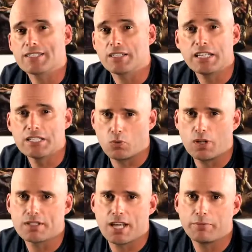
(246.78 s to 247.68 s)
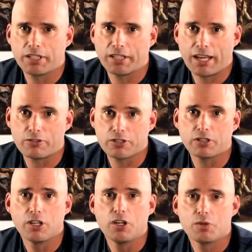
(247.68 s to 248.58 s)
at least one sample encounter,
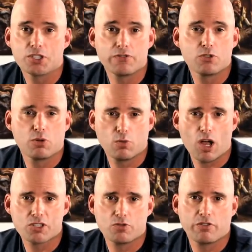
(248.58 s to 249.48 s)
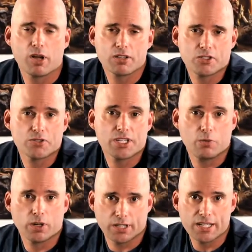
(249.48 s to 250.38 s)
which gives you a roster of monsters that
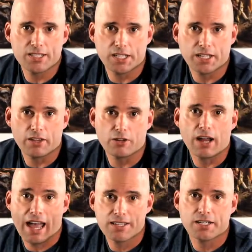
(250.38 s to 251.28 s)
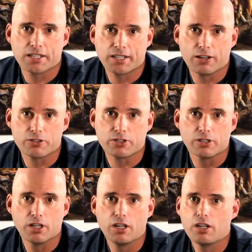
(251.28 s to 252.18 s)
work nicely together as an encounter.
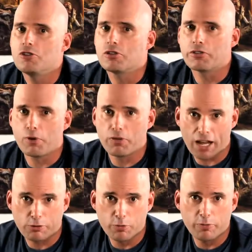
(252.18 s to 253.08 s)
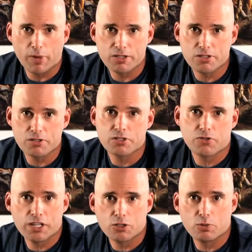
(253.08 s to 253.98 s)
You can throw that group of monsters
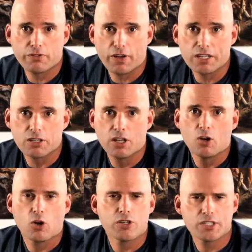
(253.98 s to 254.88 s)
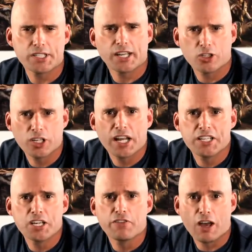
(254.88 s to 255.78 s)
straight into a fight, or use it to get a good
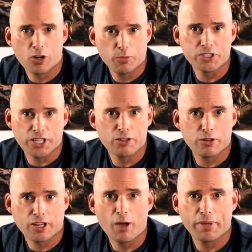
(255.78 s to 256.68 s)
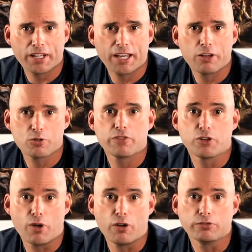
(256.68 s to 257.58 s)
idea of how to put together a combat encounter of your own.